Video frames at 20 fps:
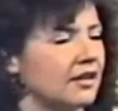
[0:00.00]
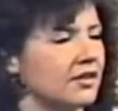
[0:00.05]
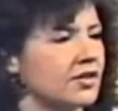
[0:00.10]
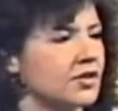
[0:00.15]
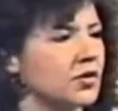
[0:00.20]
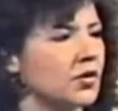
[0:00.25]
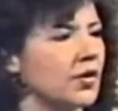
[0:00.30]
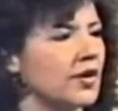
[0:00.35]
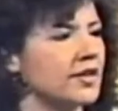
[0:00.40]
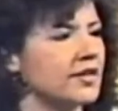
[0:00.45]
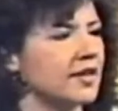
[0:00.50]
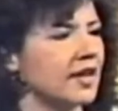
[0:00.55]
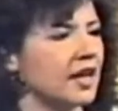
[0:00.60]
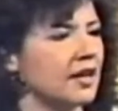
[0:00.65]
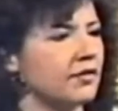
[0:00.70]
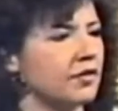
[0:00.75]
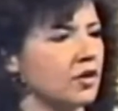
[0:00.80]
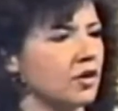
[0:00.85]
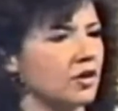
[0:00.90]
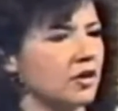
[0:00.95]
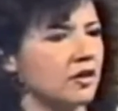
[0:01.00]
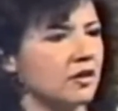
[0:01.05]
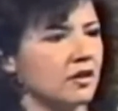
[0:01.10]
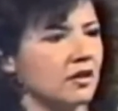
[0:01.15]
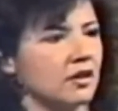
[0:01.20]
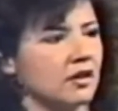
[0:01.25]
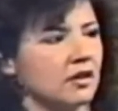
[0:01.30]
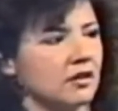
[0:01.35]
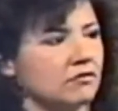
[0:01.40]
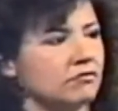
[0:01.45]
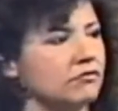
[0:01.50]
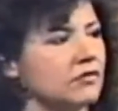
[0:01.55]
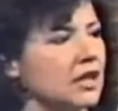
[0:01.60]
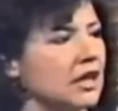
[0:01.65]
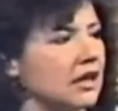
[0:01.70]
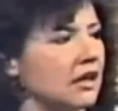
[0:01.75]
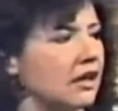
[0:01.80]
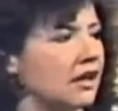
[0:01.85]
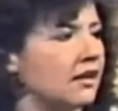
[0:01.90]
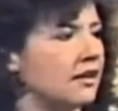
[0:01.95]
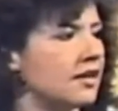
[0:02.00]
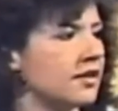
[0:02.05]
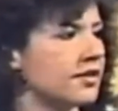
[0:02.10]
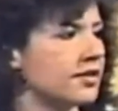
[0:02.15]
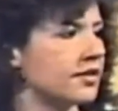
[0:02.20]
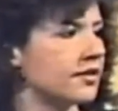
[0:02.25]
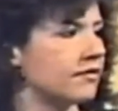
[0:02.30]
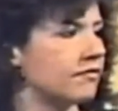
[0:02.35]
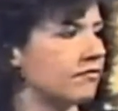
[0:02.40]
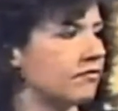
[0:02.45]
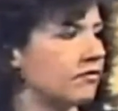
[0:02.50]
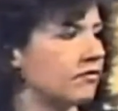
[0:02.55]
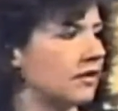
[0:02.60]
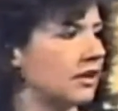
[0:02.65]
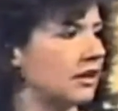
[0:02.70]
stories that I've heard in this